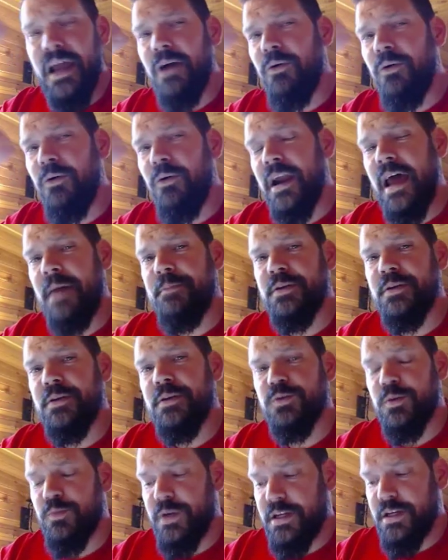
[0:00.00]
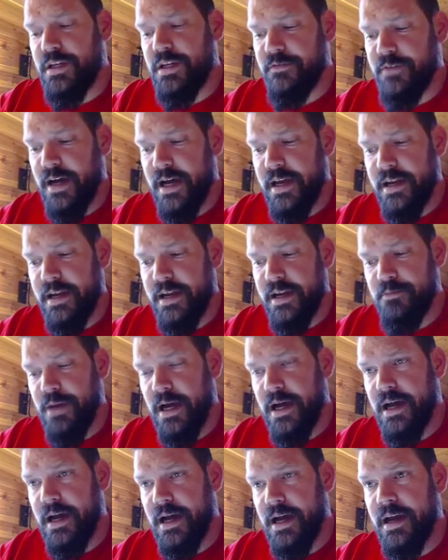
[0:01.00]
But now what happens when we
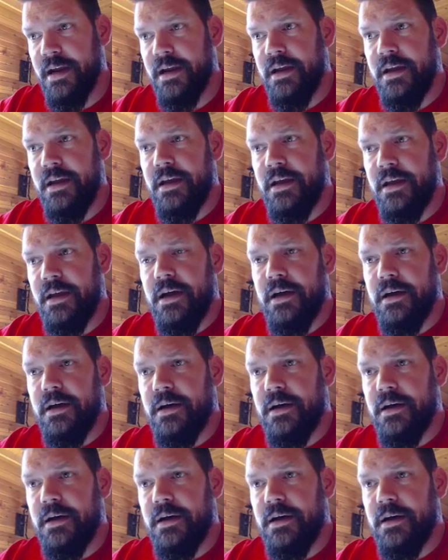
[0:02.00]
divide it by,